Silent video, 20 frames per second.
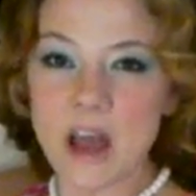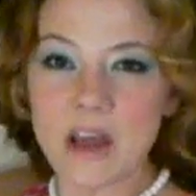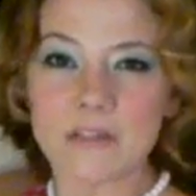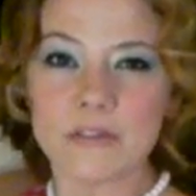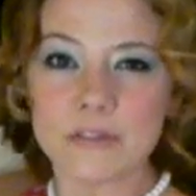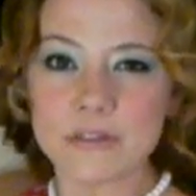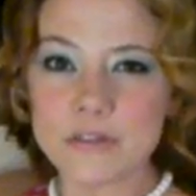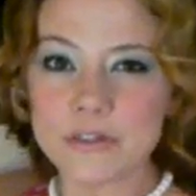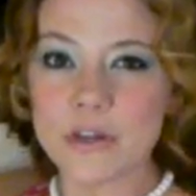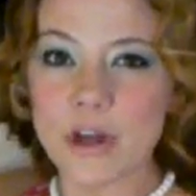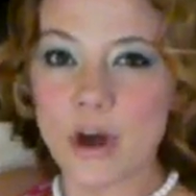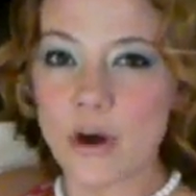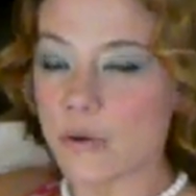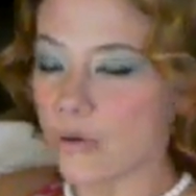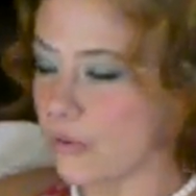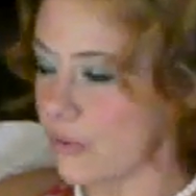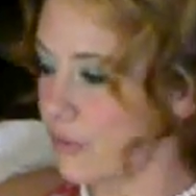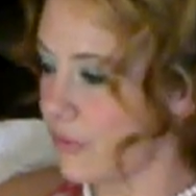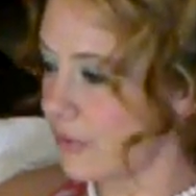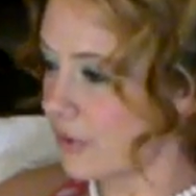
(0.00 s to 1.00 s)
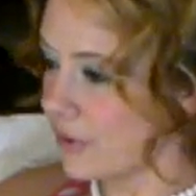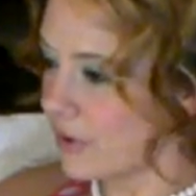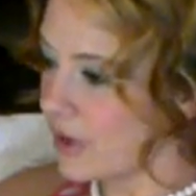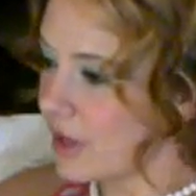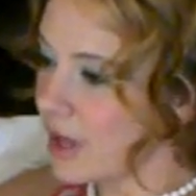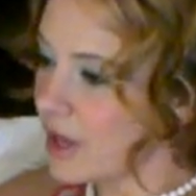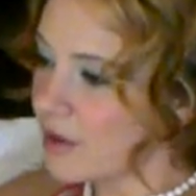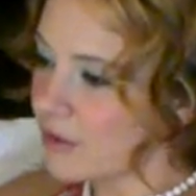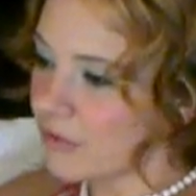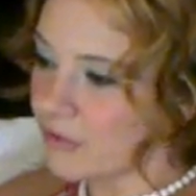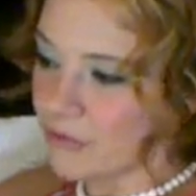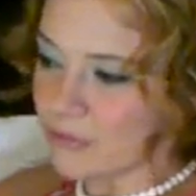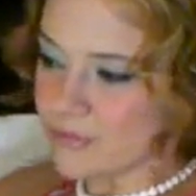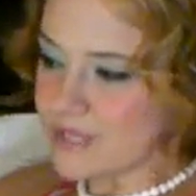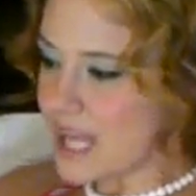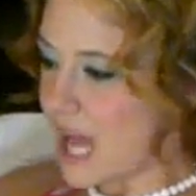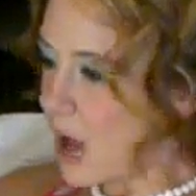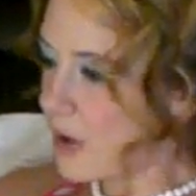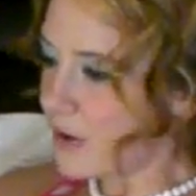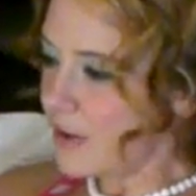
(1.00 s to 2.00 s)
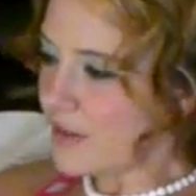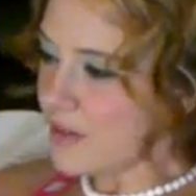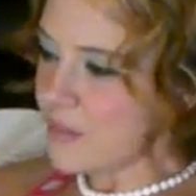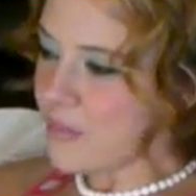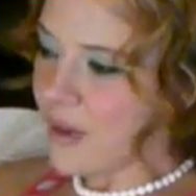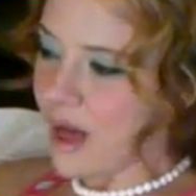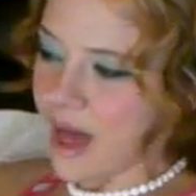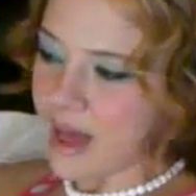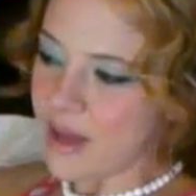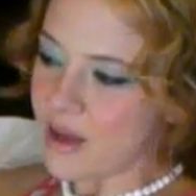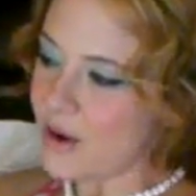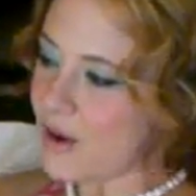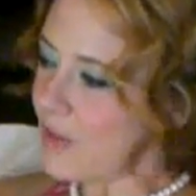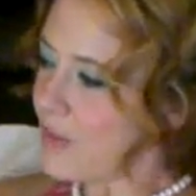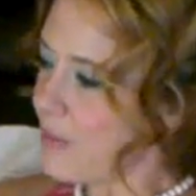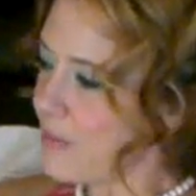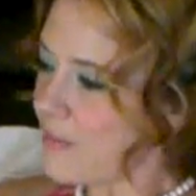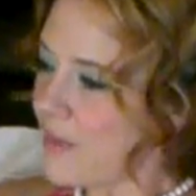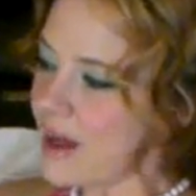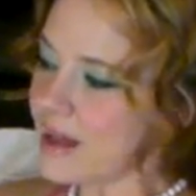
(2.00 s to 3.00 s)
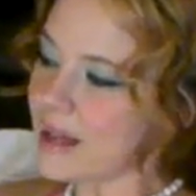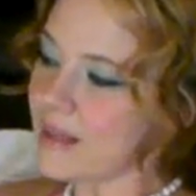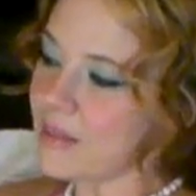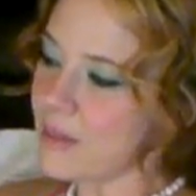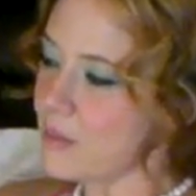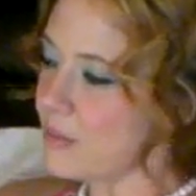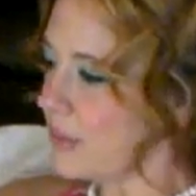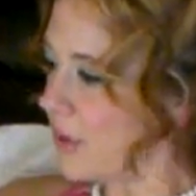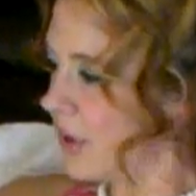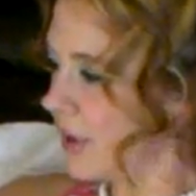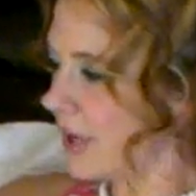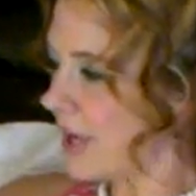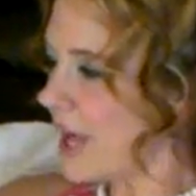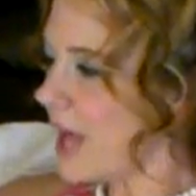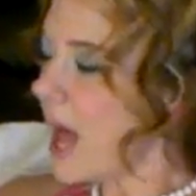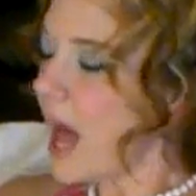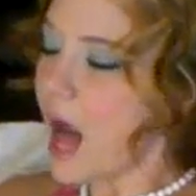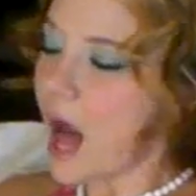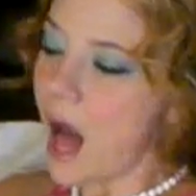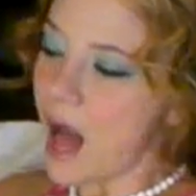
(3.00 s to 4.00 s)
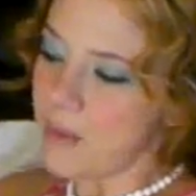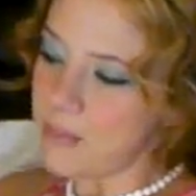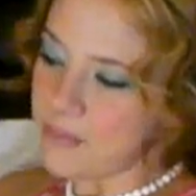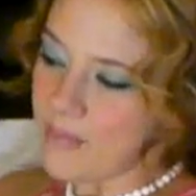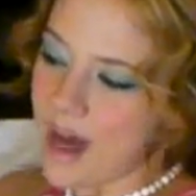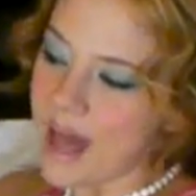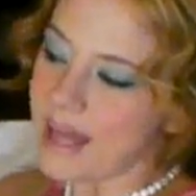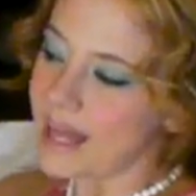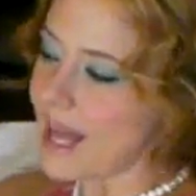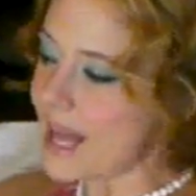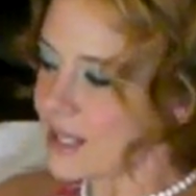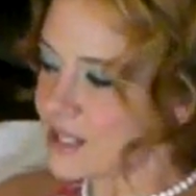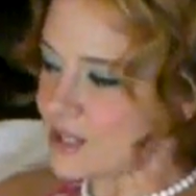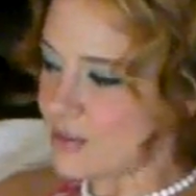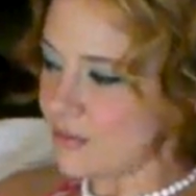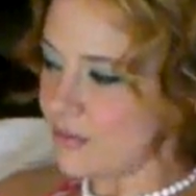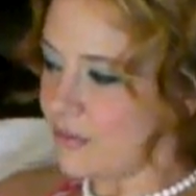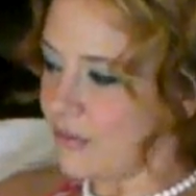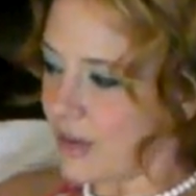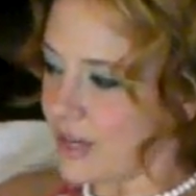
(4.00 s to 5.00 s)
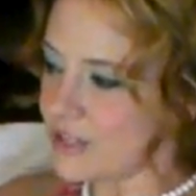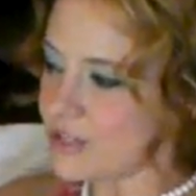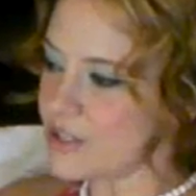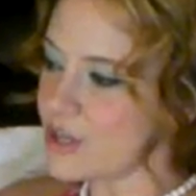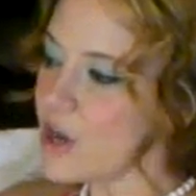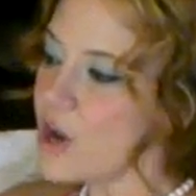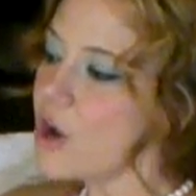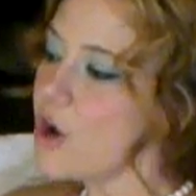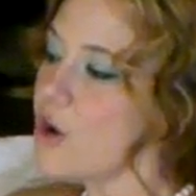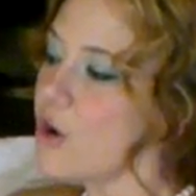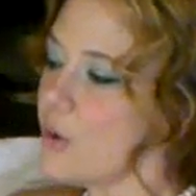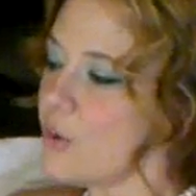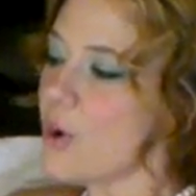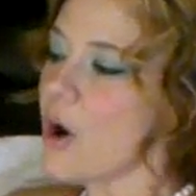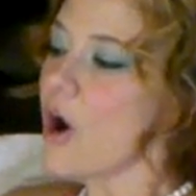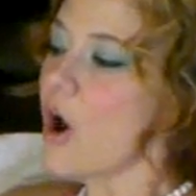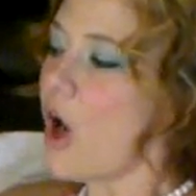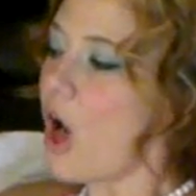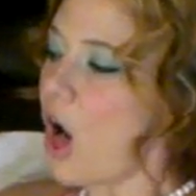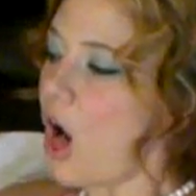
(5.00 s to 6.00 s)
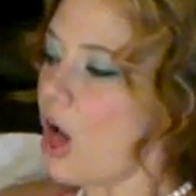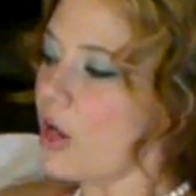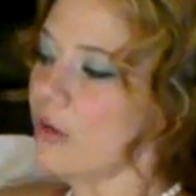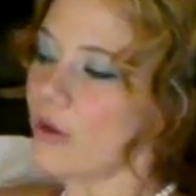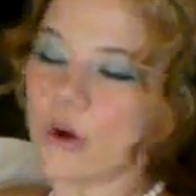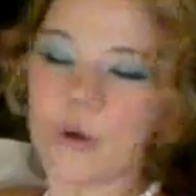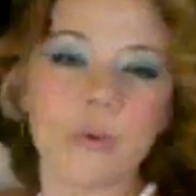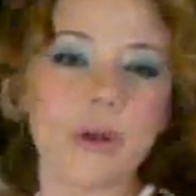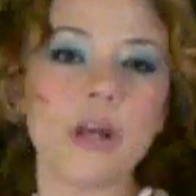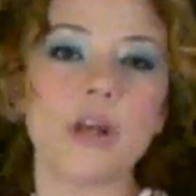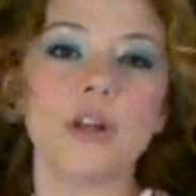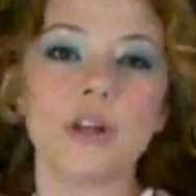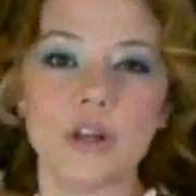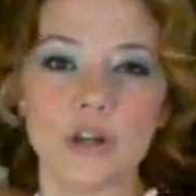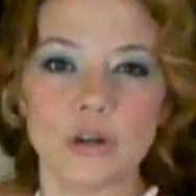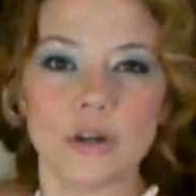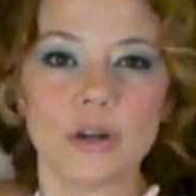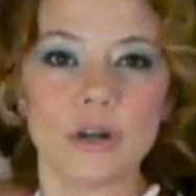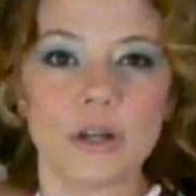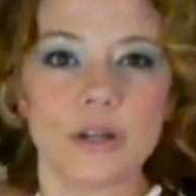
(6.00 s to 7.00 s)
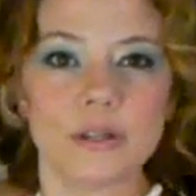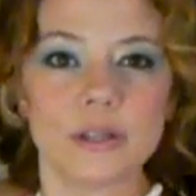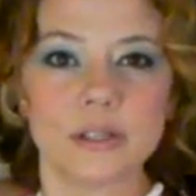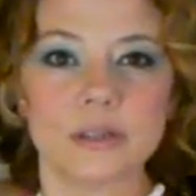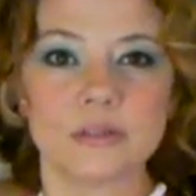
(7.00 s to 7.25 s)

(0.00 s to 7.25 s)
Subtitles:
divers go, from down in the mire and the muck and the murk, I might catch some fish who are all going lurk.